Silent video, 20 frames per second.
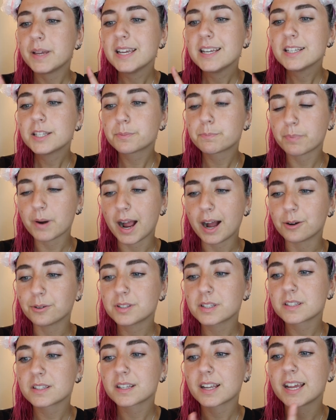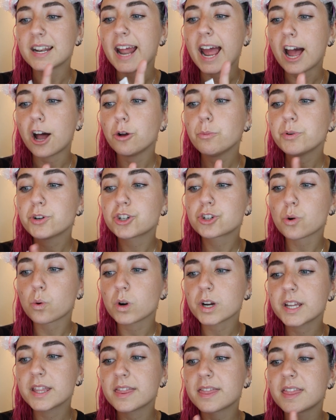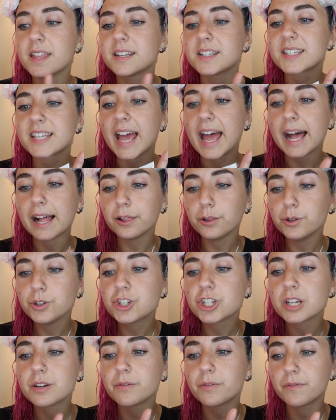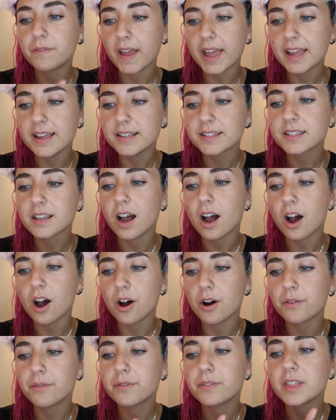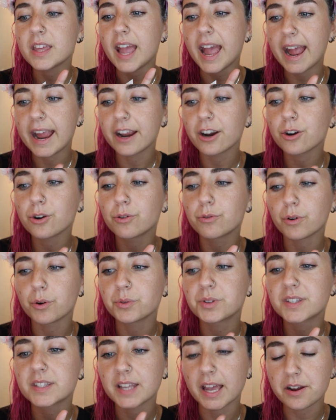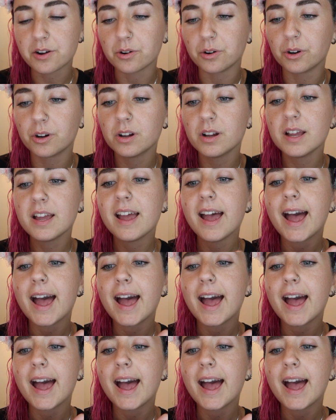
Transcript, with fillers: Pea sprouts can help shorten the telogen phase of the hair growth cycle,